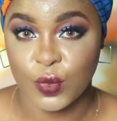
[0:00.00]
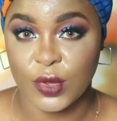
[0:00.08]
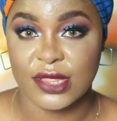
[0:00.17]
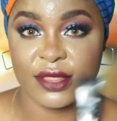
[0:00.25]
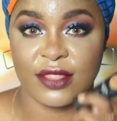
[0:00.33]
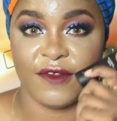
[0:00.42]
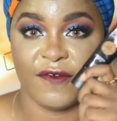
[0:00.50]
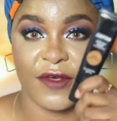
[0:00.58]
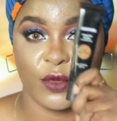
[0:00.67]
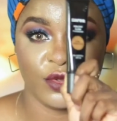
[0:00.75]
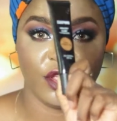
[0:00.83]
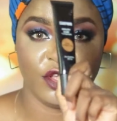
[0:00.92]
with the
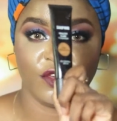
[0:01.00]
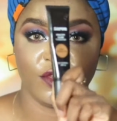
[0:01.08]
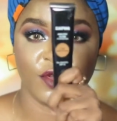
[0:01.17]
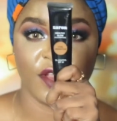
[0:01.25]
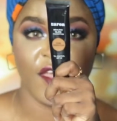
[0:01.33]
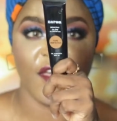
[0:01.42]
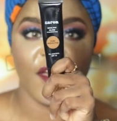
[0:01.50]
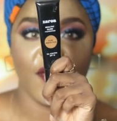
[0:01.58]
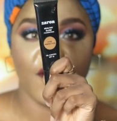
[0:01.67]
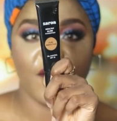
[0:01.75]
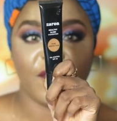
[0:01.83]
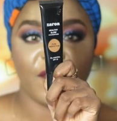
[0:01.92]
foundation.
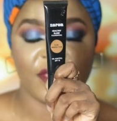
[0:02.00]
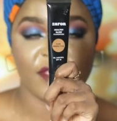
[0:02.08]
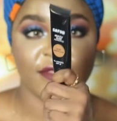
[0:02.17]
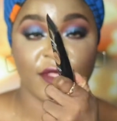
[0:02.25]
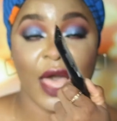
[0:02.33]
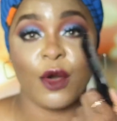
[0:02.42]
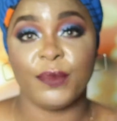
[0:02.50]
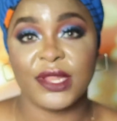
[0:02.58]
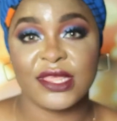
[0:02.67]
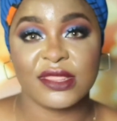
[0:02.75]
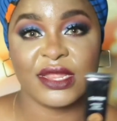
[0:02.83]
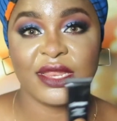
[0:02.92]
First, I'll be
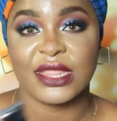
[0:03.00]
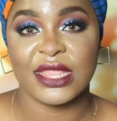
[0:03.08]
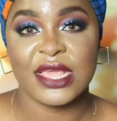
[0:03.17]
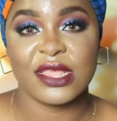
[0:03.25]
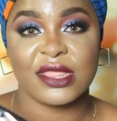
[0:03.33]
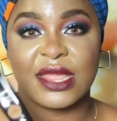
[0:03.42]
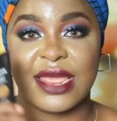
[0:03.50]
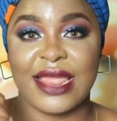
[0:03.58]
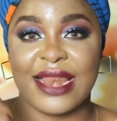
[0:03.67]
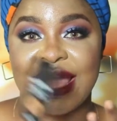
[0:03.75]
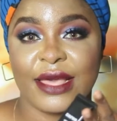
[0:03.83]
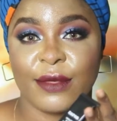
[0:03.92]
listing the things that
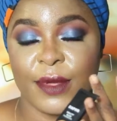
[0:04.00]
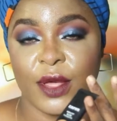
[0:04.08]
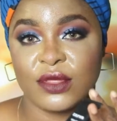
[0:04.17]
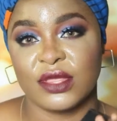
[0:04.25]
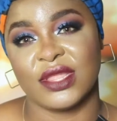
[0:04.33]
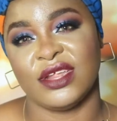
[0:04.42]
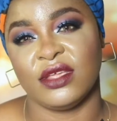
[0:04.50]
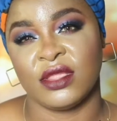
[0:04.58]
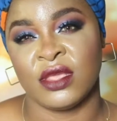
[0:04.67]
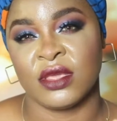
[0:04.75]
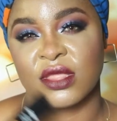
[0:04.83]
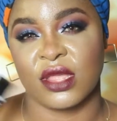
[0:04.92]
I like about it and the
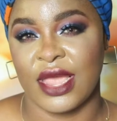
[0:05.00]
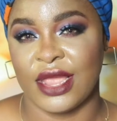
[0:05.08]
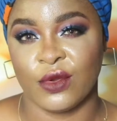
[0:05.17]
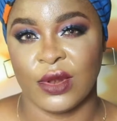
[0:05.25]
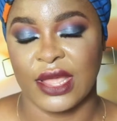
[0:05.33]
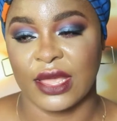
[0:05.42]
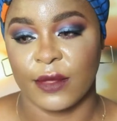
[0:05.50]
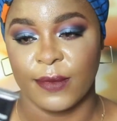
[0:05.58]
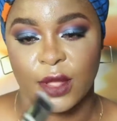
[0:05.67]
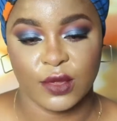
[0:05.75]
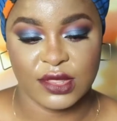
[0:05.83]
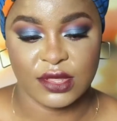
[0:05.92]
things that I don't like
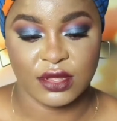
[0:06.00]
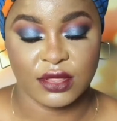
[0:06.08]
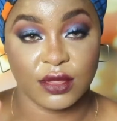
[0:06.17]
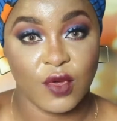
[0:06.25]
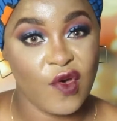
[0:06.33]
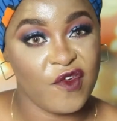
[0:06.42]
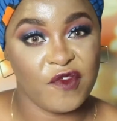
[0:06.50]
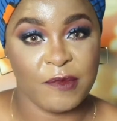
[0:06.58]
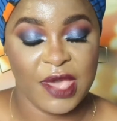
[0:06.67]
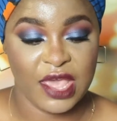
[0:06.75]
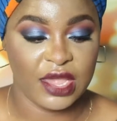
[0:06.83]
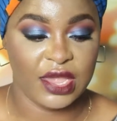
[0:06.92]
about it off
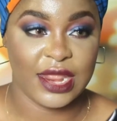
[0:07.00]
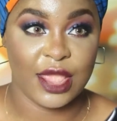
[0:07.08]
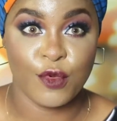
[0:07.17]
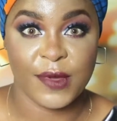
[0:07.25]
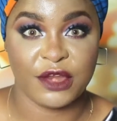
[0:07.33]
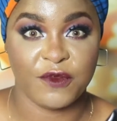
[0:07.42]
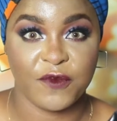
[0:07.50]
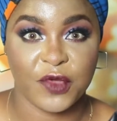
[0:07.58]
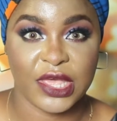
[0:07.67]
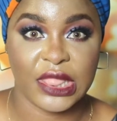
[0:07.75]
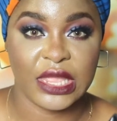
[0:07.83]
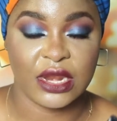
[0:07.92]
my head. I hope I don't
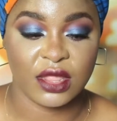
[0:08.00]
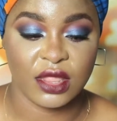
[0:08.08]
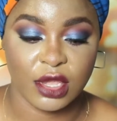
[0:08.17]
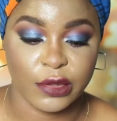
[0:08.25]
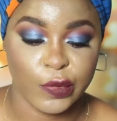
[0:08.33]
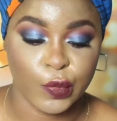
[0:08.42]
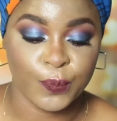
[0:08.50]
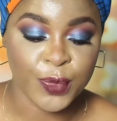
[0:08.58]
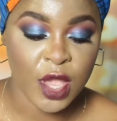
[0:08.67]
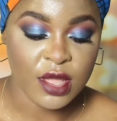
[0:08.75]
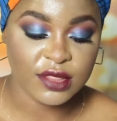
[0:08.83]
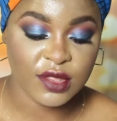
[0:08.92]
forget anything though.
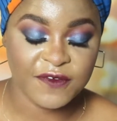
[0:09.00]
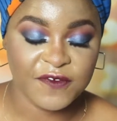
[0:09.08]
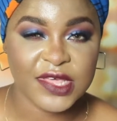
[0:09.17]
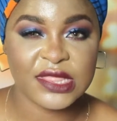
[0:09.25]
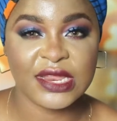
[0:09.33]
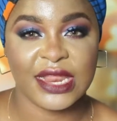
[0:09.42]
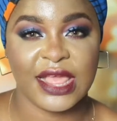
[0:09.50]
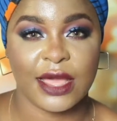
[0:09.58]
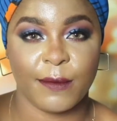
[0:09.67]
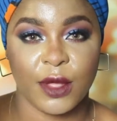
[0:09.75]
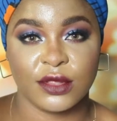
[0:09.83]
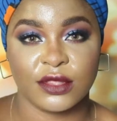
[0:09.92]
So the first thing I like
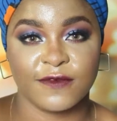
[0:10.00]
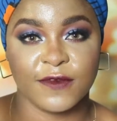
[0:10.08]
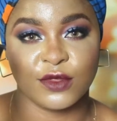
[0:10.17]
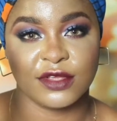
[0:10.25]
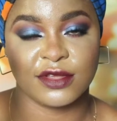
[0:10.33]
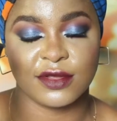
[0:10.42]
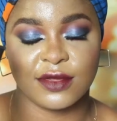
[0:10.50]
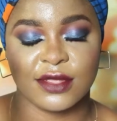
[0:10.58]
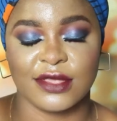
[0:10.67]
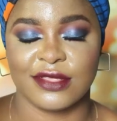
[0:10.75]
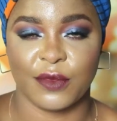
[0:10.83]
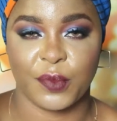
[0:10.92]
about this foundation
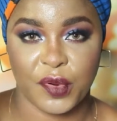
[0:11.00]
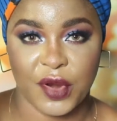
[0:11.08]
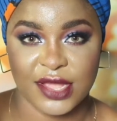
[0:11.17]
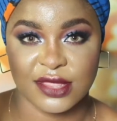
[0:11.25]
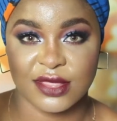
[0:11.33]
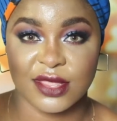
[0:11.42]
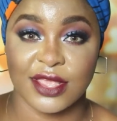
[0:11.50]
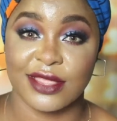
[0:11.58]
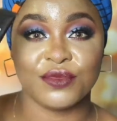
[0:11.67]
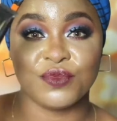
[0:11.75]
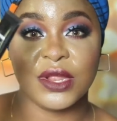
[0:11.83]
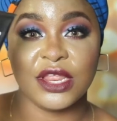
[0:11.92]
is the price.
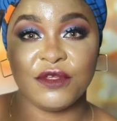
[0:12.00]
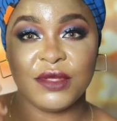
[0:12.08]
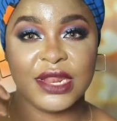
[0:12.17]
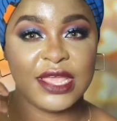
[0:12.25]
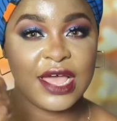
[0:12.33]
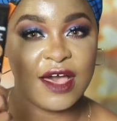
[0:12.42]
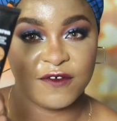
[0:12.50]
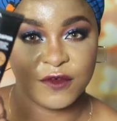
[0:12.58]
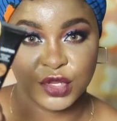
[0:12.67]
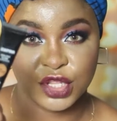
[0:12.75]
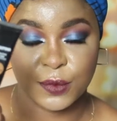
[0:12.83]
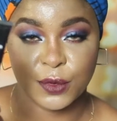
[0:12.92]
It's really
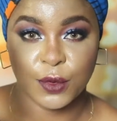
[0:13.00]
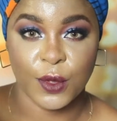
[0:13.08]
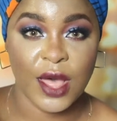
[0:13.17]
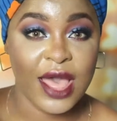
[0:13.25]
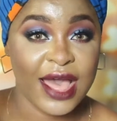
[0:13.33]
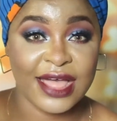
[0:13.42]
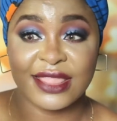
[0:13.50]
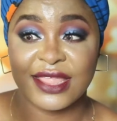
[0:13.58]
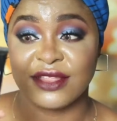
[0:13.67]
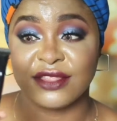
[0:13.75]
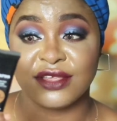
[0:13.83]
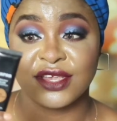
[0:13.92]
affordable, and
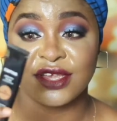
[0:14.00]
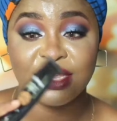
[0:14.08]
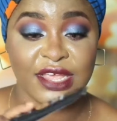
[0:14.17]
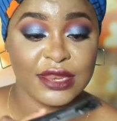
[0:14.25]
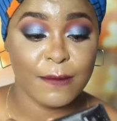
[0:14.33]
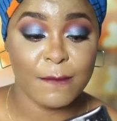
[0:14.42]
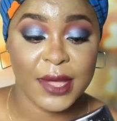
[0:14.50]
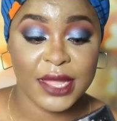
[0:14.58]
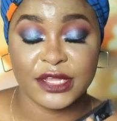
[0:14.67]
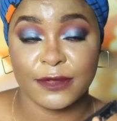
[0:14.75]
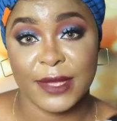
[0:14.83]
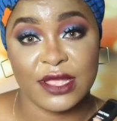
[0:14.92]
then the shade
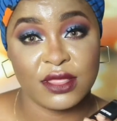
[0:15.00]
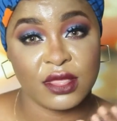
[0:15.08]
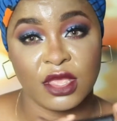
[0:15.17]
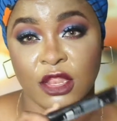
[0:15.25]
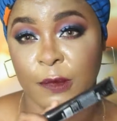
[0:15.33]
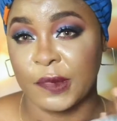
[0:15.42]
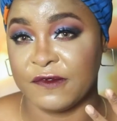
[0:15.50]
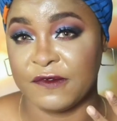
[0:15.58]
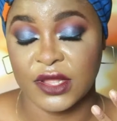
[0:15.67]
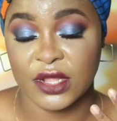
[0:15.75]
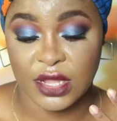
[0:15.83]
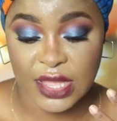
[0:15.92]
match my skin
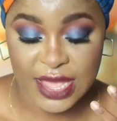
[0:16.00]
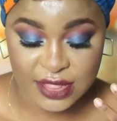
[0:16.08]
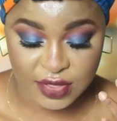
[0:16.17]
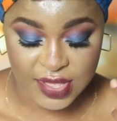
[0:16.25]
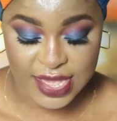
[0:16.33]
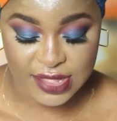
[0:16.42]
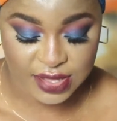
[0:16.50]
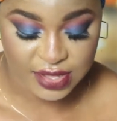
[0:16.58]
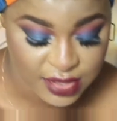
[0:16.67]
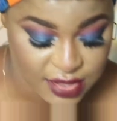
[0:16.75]
perfectly, as you guys can